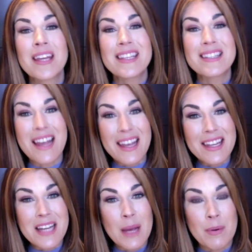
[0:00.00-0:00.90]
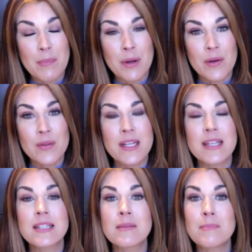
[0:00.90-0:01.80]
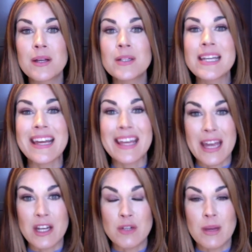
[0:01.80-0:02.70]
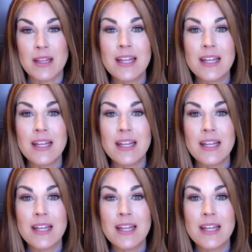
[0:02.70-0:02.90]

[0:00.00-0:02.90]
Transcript: The second type of post is to build engagement.